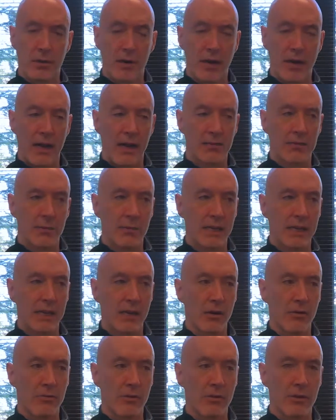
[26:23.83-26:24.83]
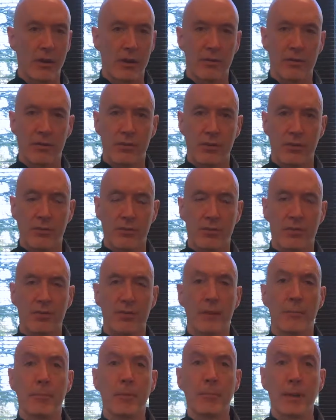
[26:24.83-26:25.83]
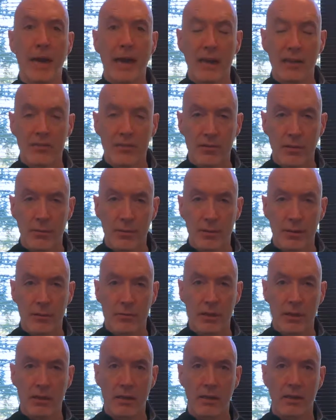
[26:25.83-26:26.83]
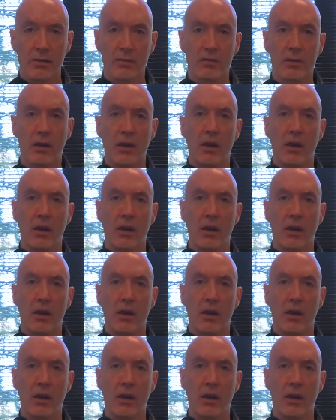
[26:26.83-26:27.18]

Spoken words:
I have to be careful not to just zip past something because